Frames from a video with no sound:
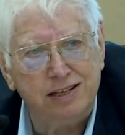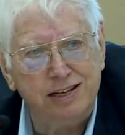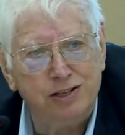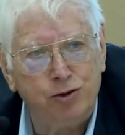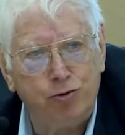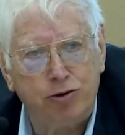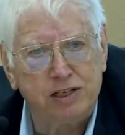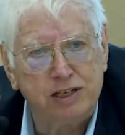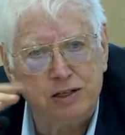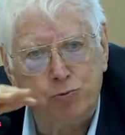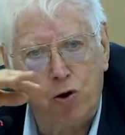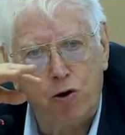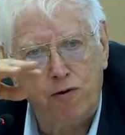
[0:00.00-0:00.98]
These
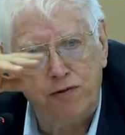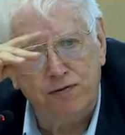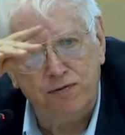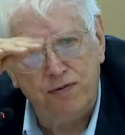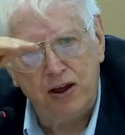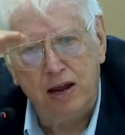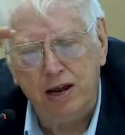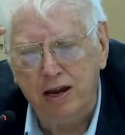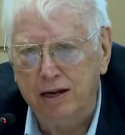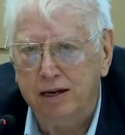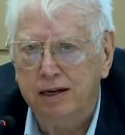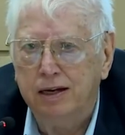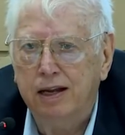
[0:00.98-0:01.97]
addresses were often
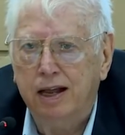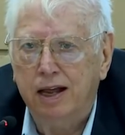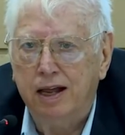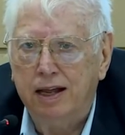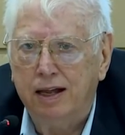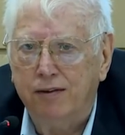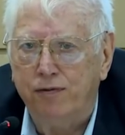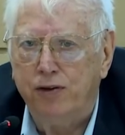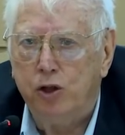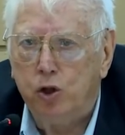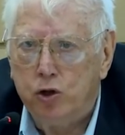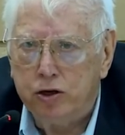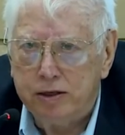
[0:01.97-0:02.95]
vague,
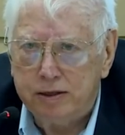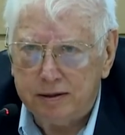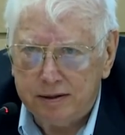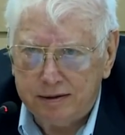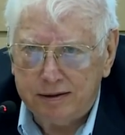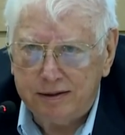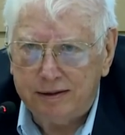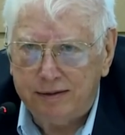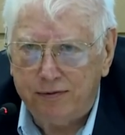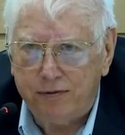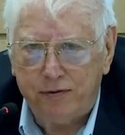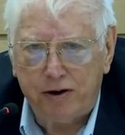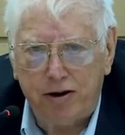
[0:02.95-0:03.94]
feel good,
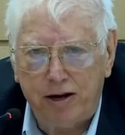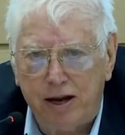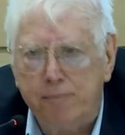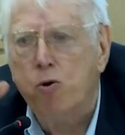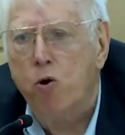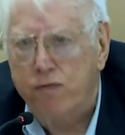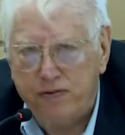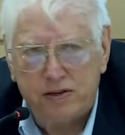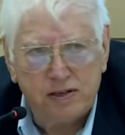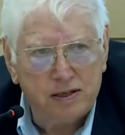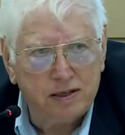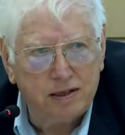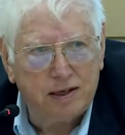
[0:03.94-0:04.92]
very
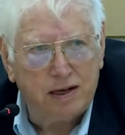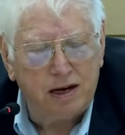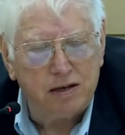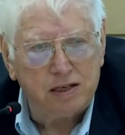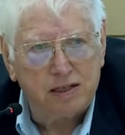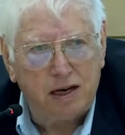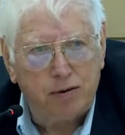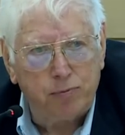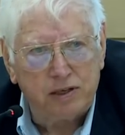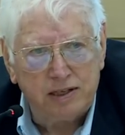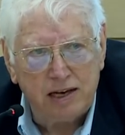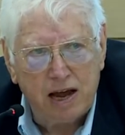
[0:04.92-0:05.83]
amorphous kind of statements.